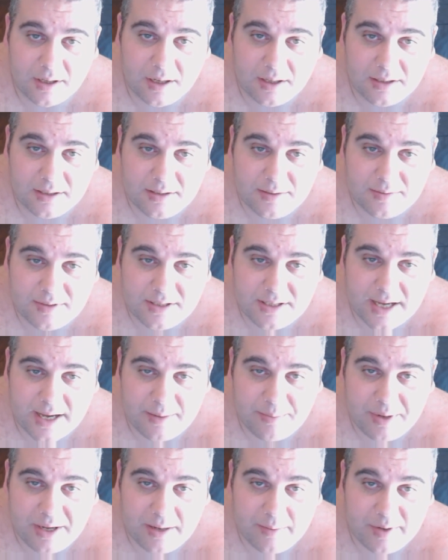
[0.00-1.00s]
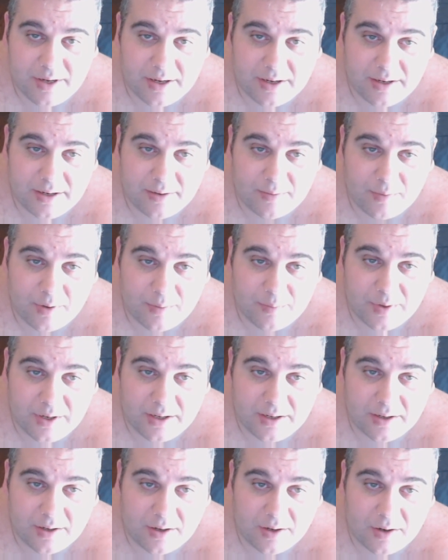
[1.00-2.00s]
a dead baby in it when
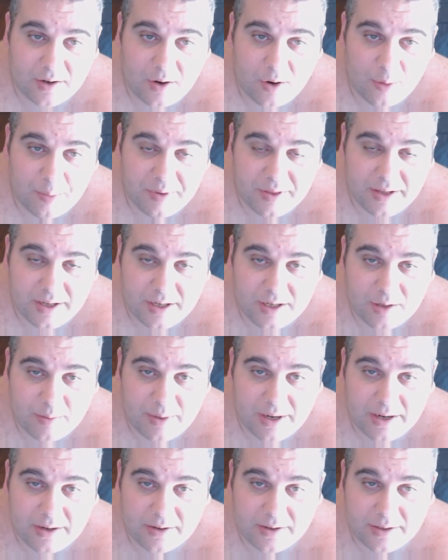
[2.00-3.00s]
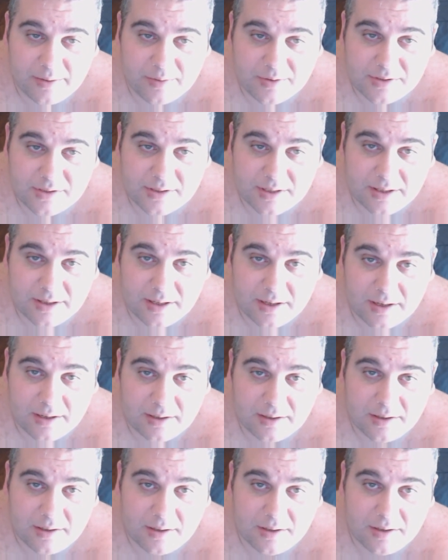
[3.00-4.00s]
we opened the incubator. He was in
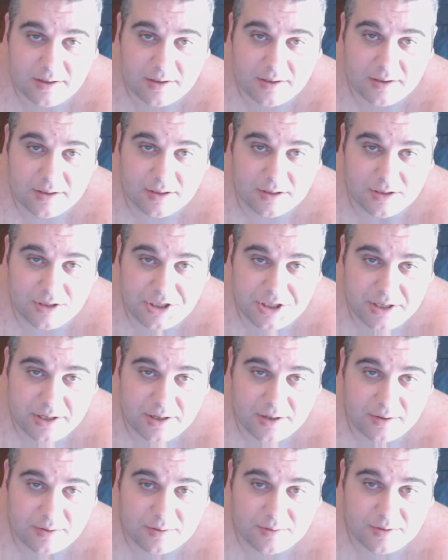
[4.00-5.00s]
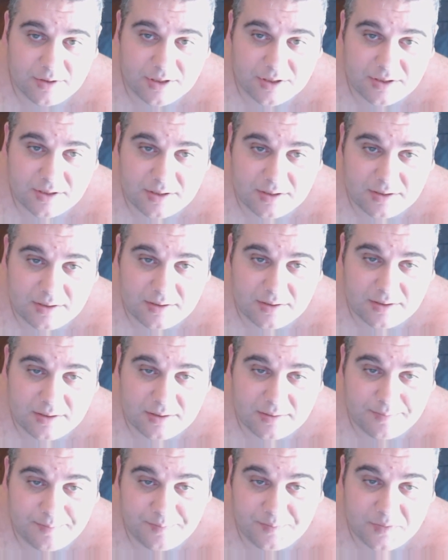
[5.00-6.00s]
Geo, just
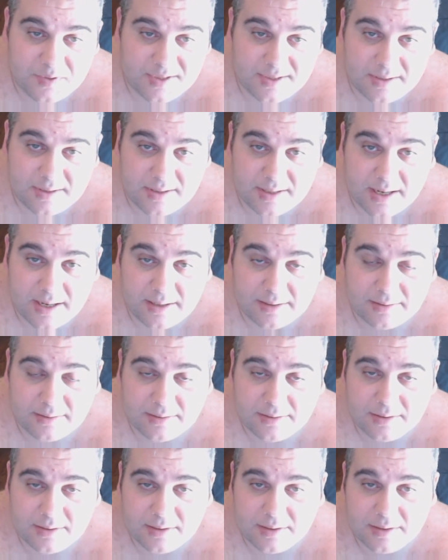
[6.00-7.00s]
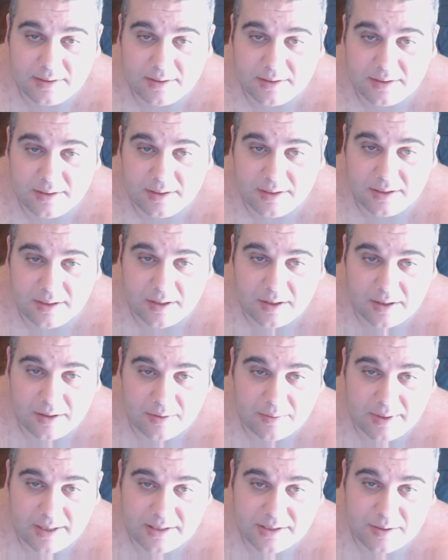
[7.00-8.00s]
dead,
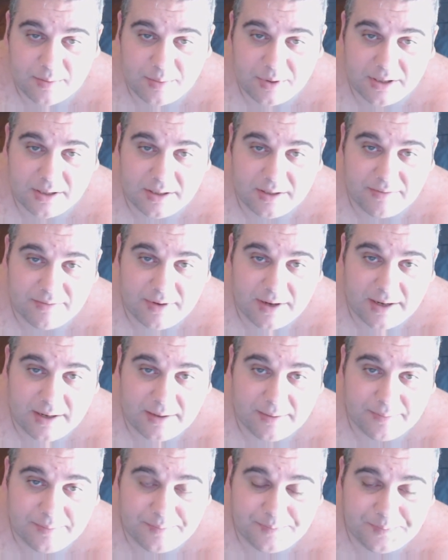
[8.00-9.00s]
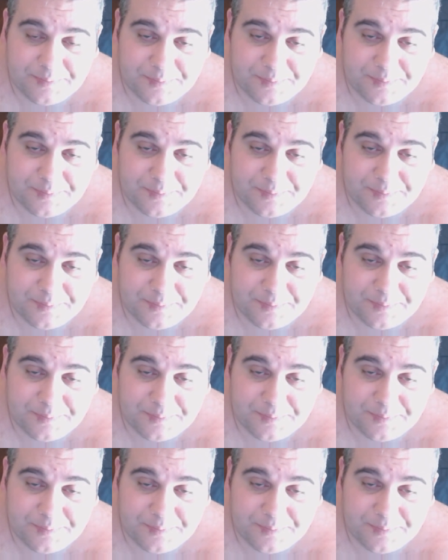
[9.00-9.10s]
otherwise completely fine.